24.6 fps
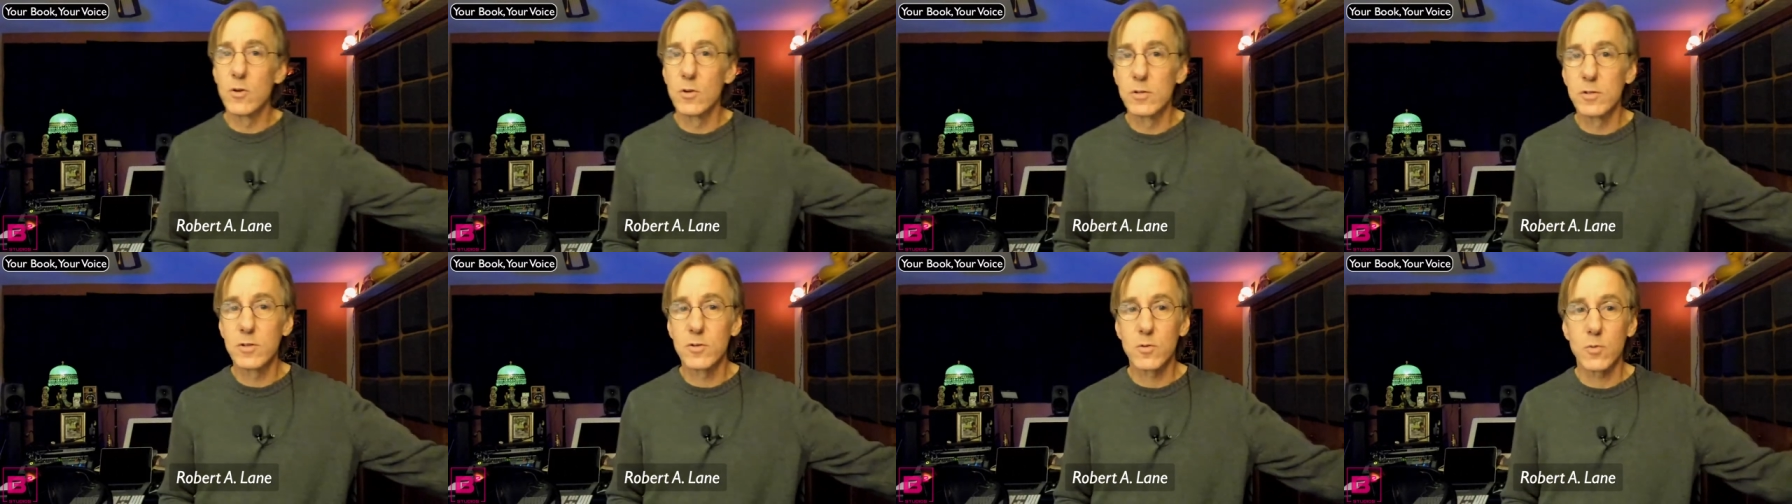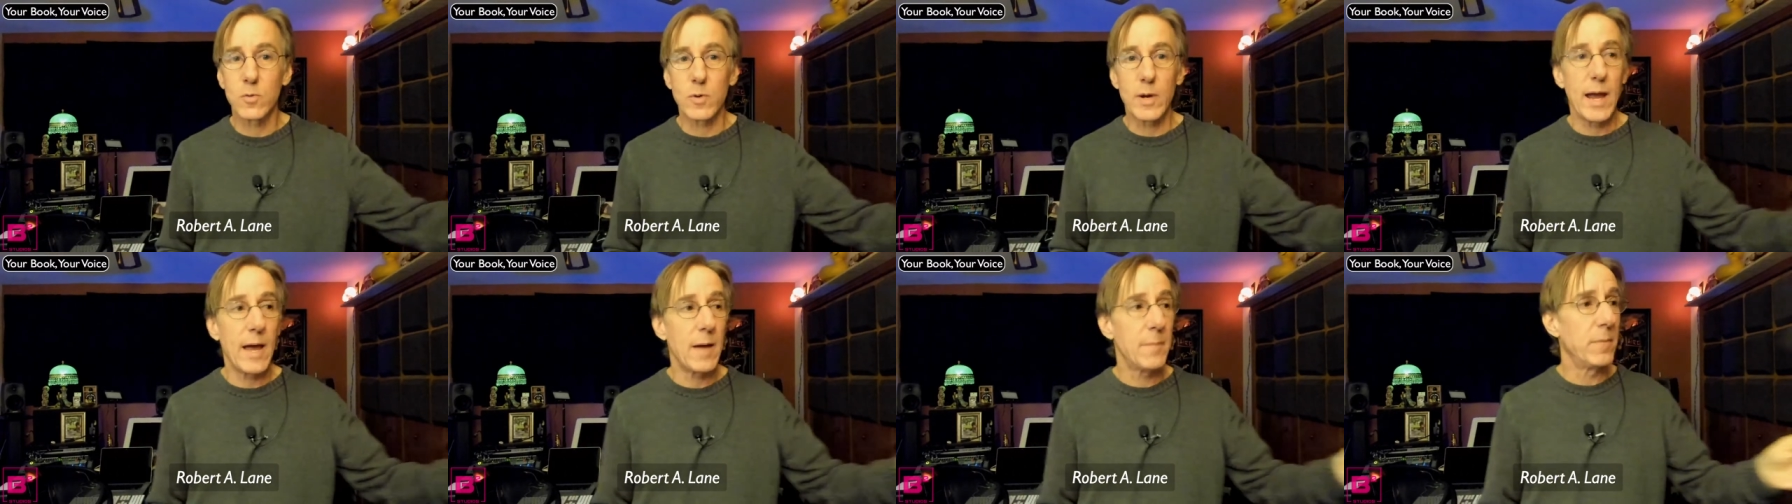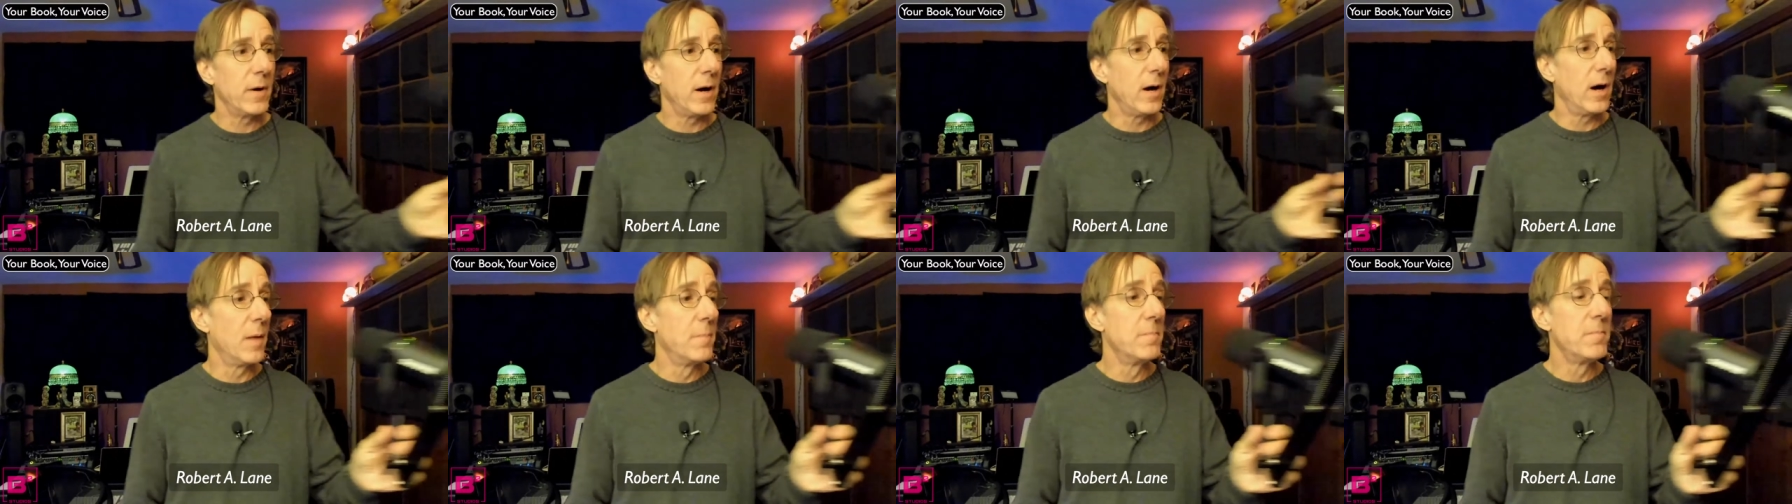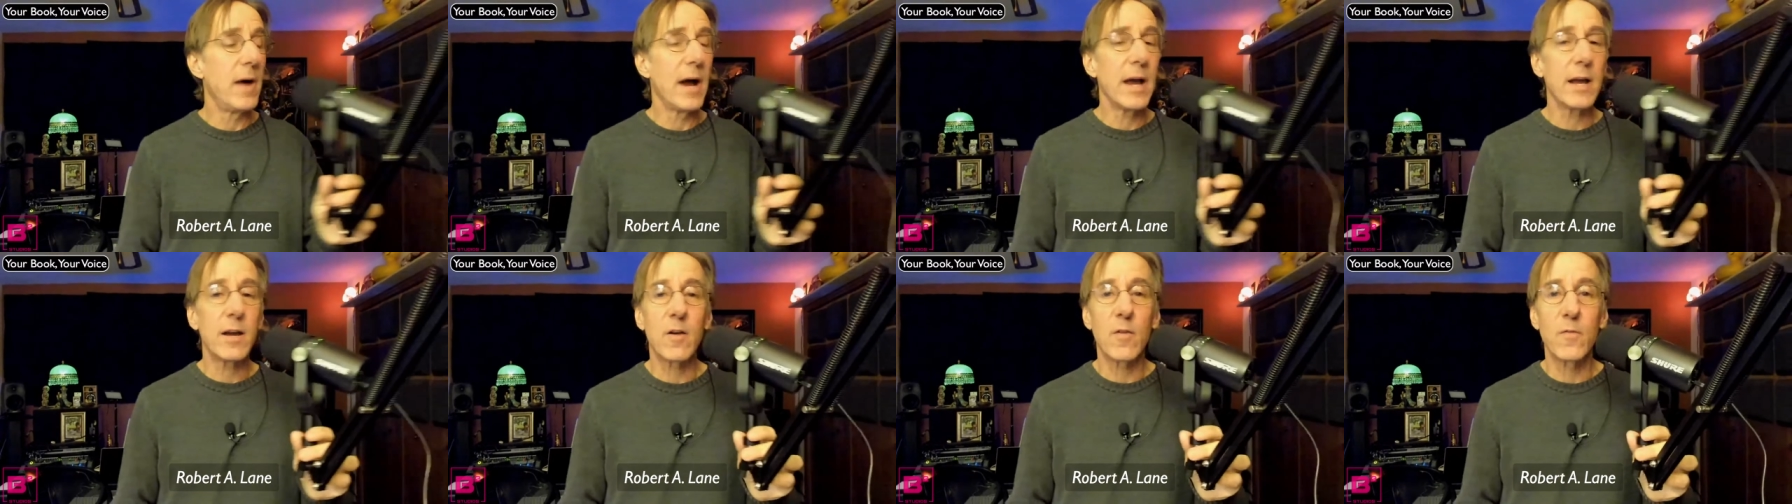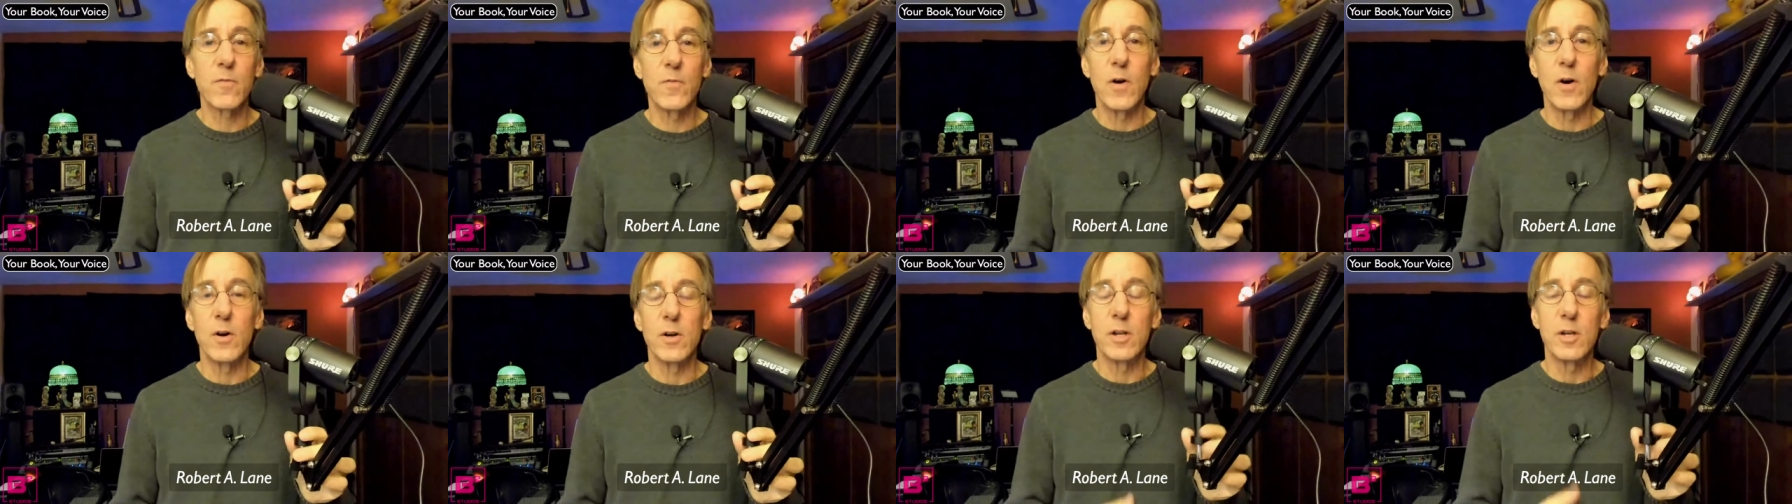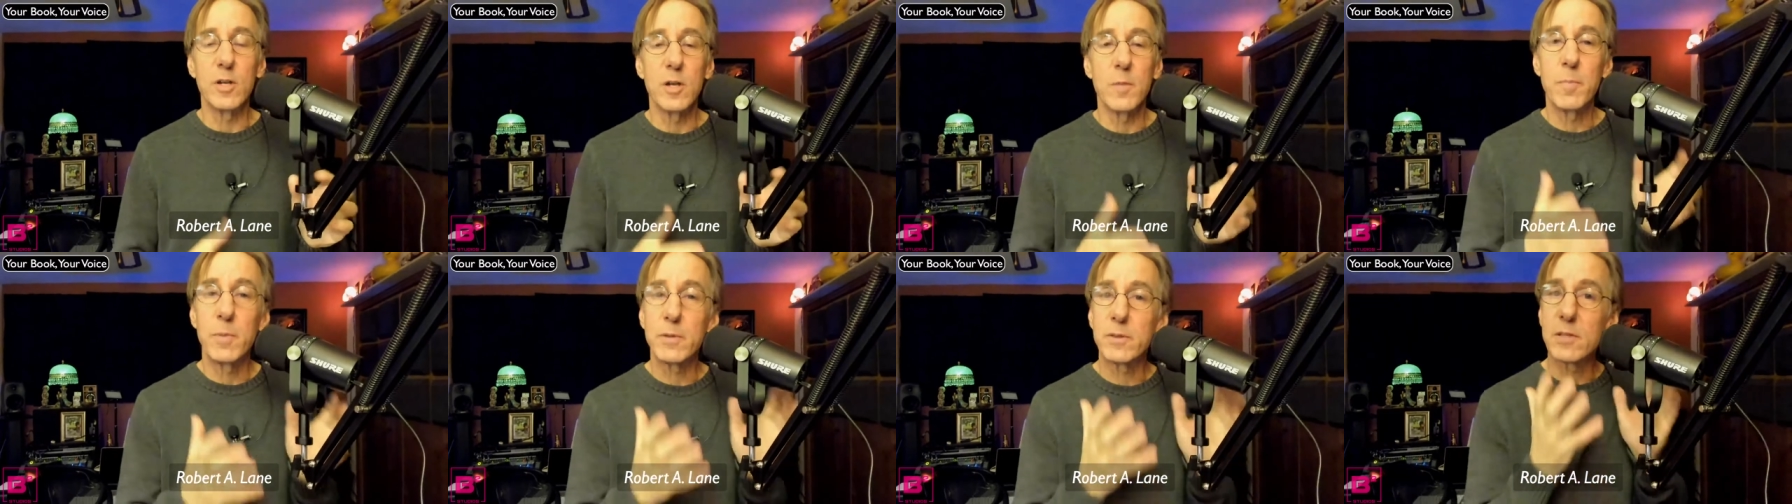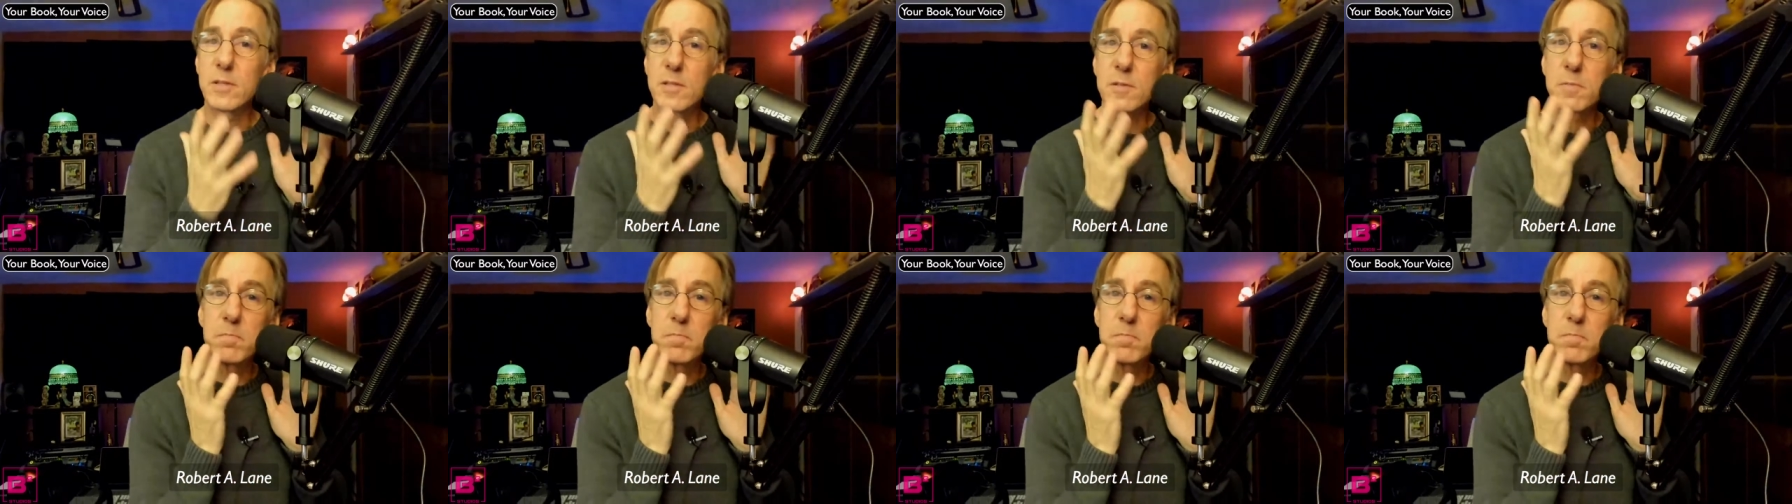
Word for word: grab a microphone and you put this